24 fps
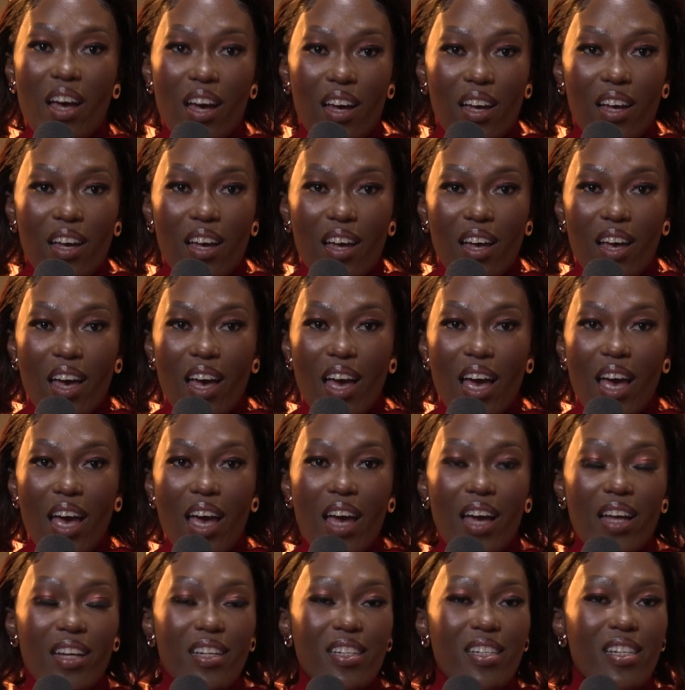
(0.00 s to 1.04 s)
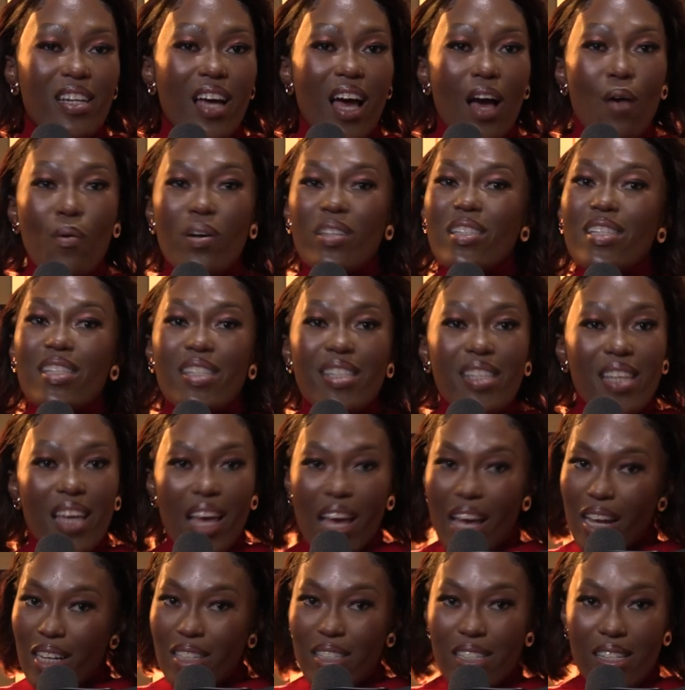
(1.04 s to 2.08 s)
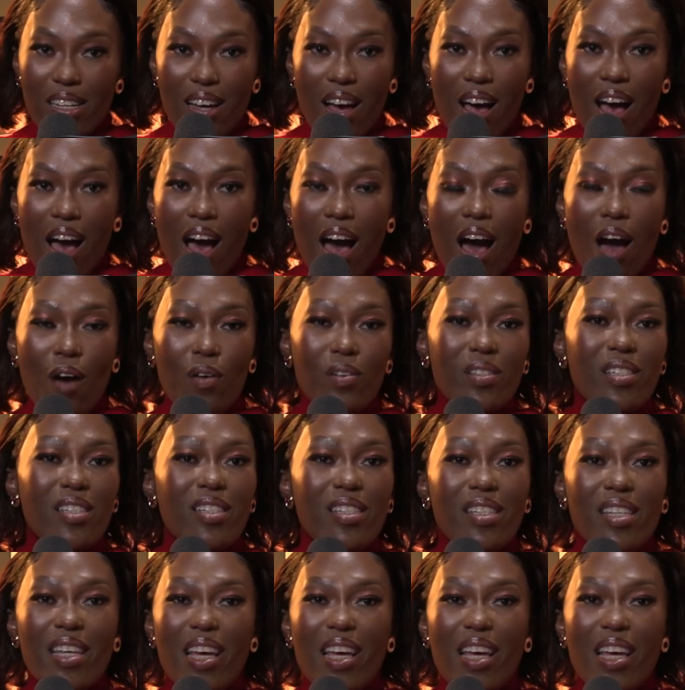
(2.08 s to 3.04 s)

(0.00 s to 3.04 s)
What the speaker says: young, and I wasn't scared. I wasn't